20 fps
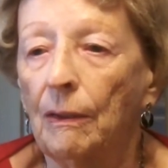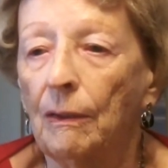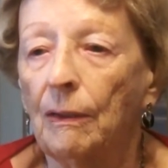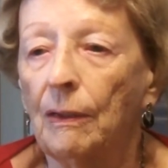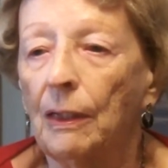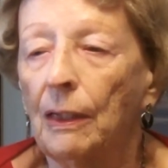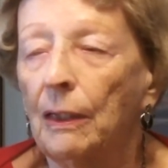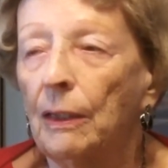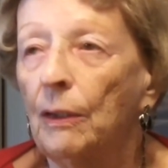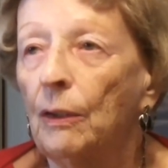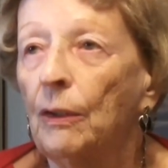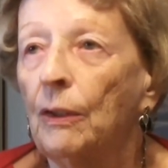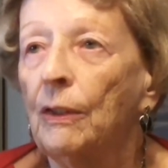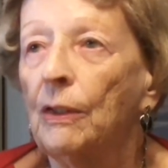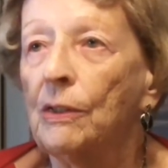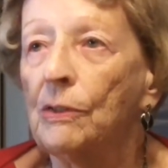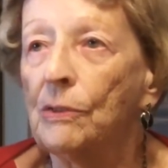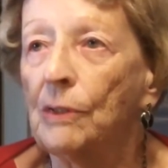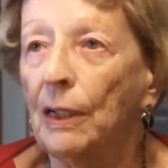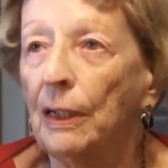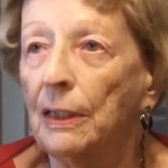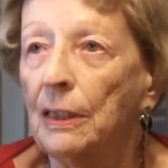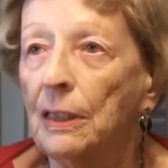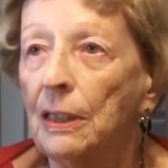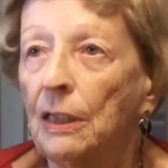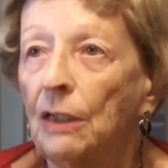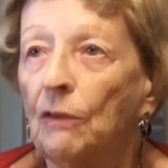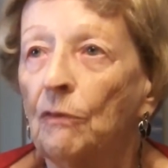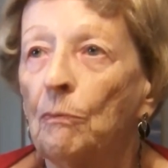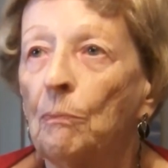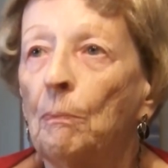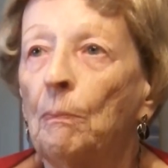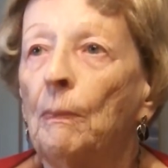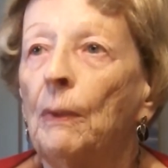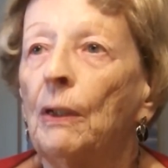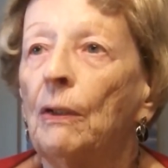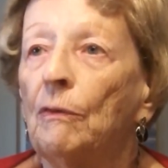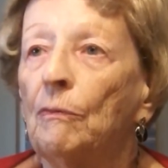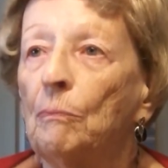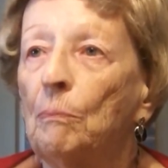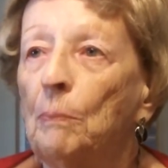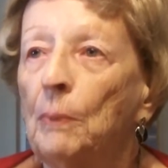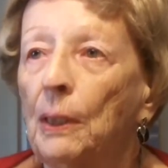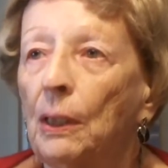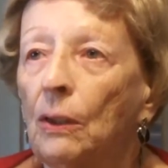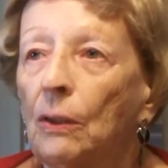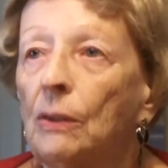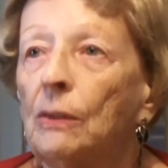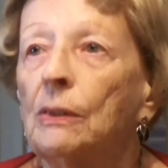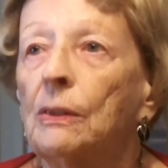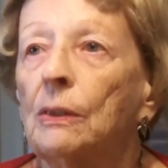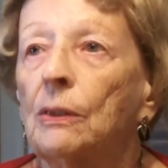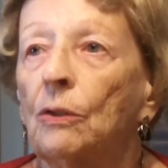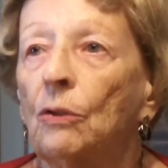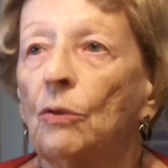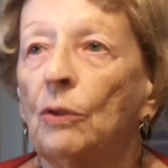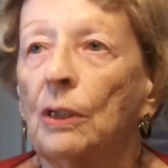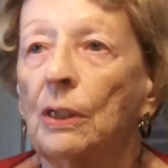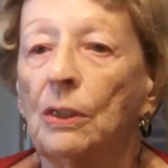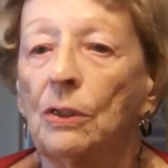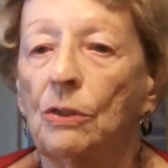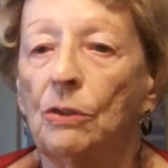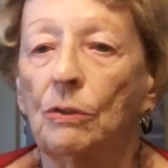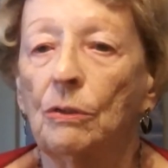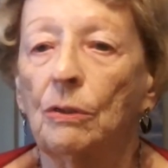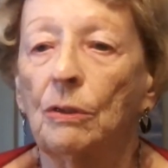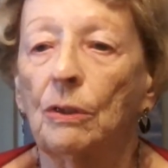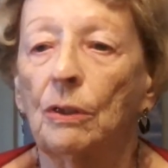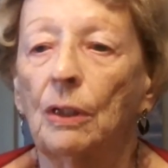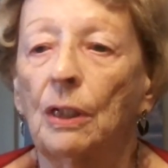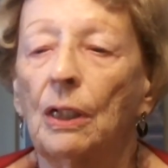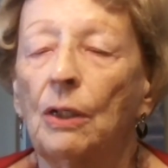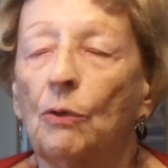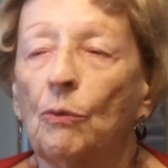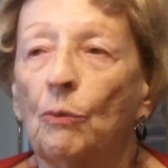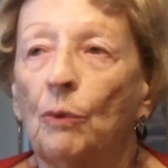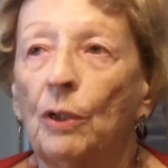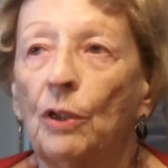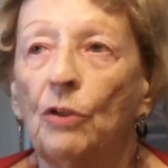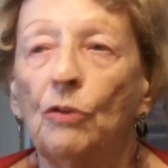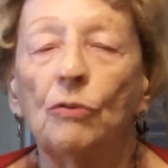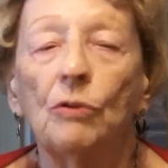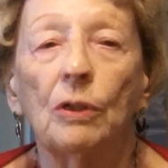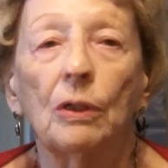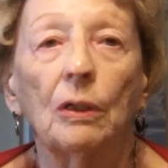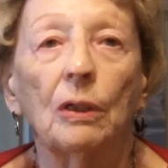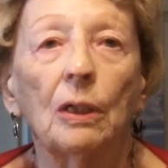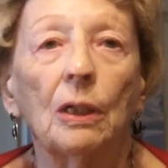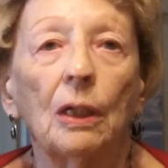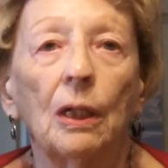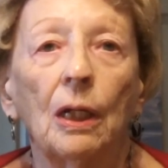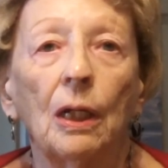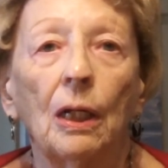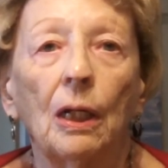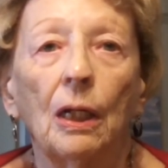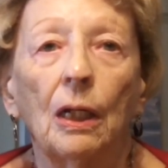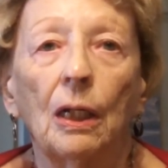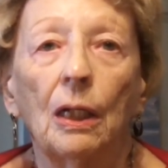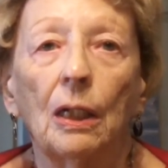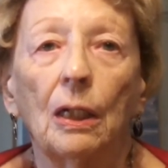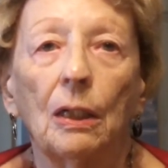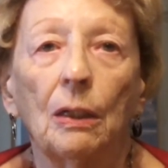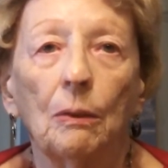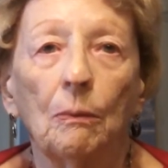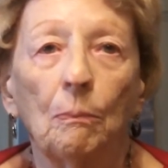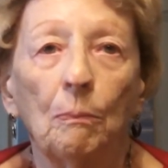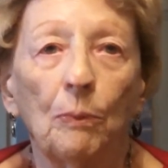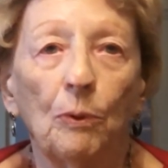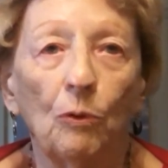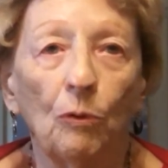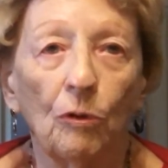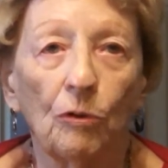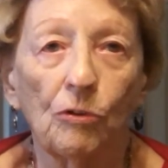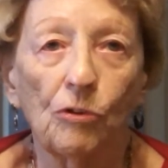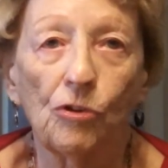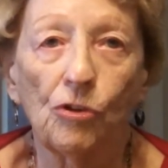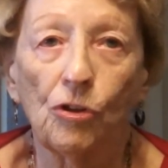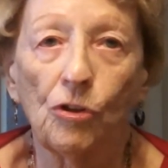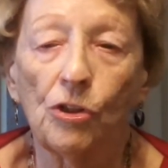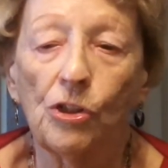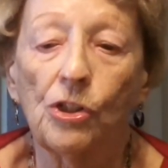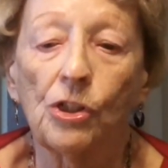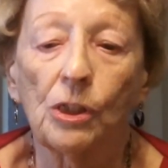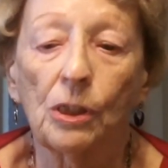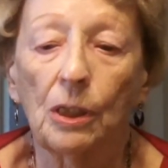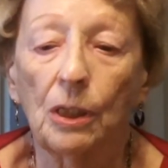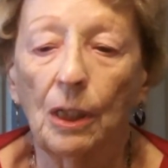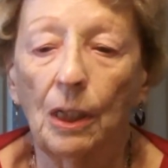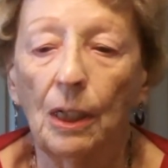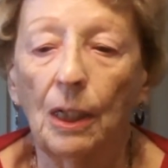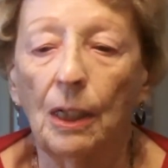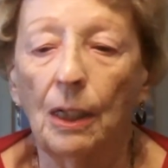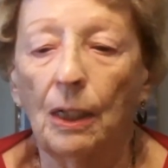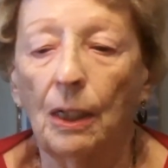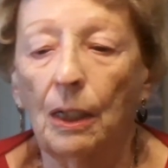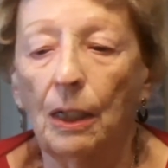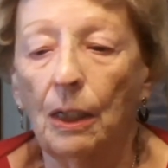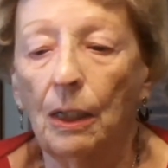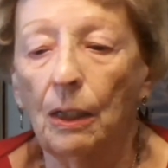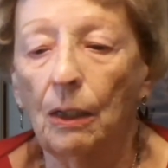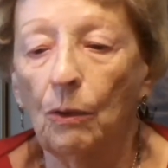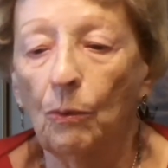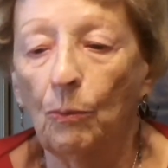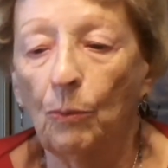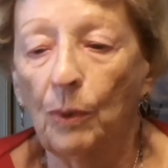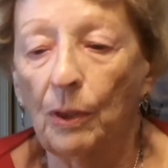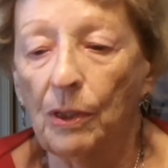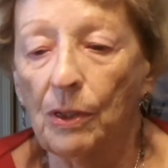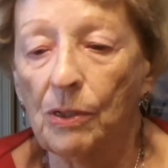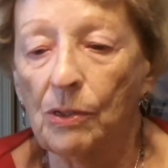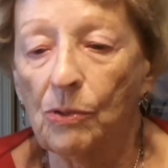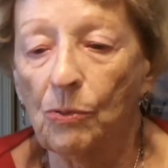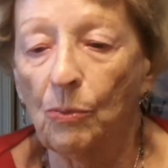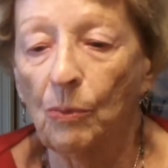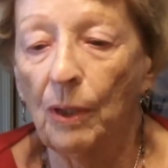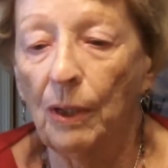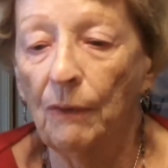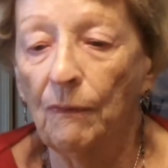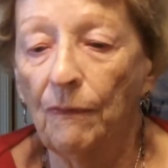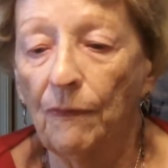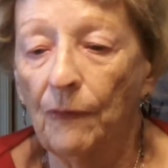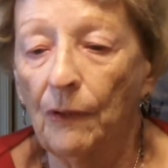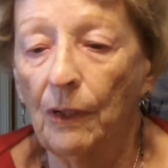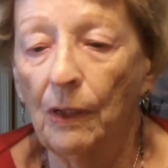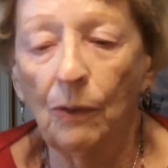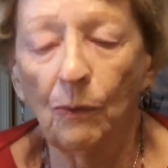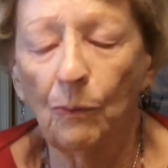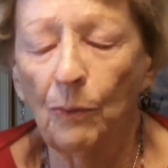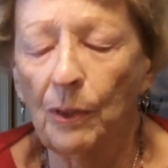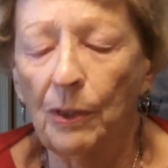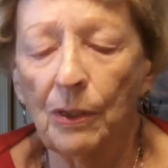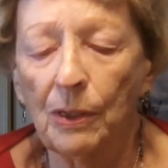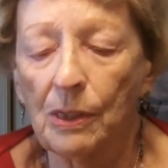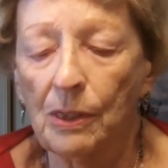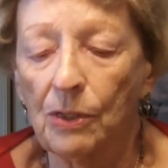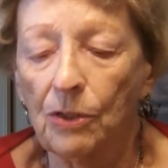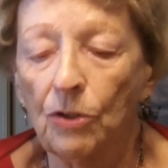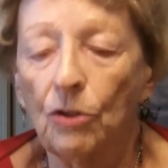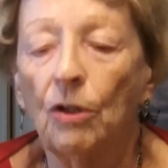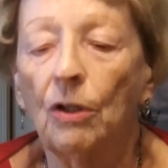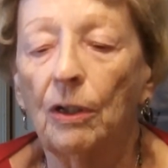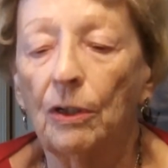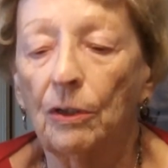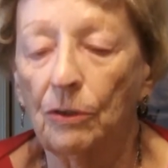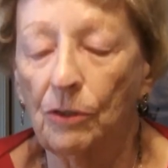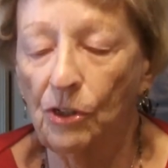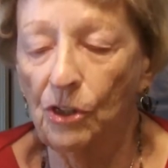then this idea of Bill going to the reunion in Pooler, Georgia, with his wife, with his daughter